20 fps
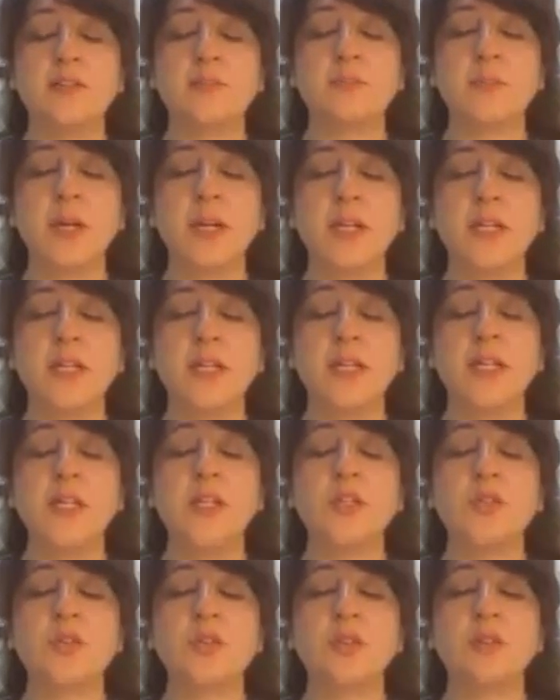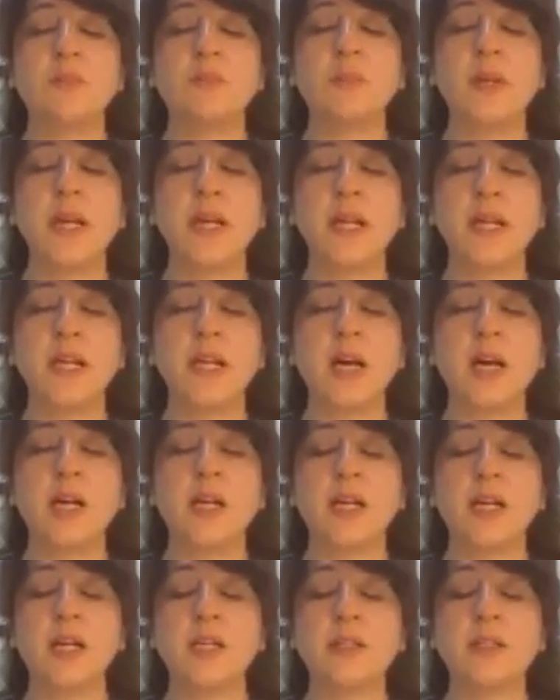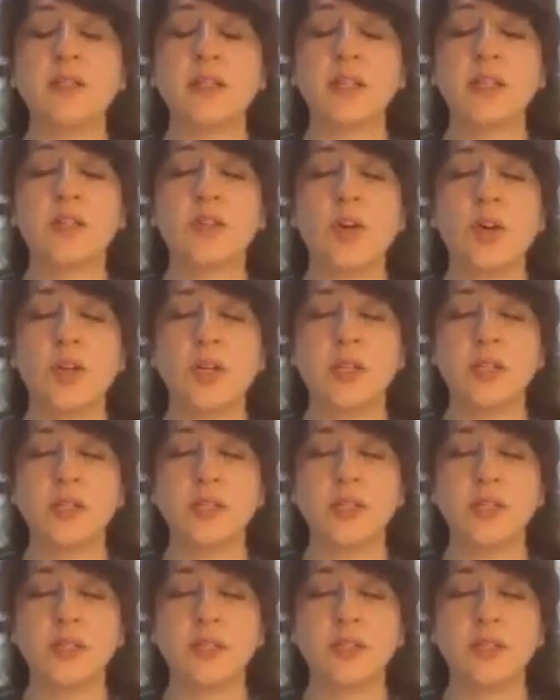my need to rebel against authority.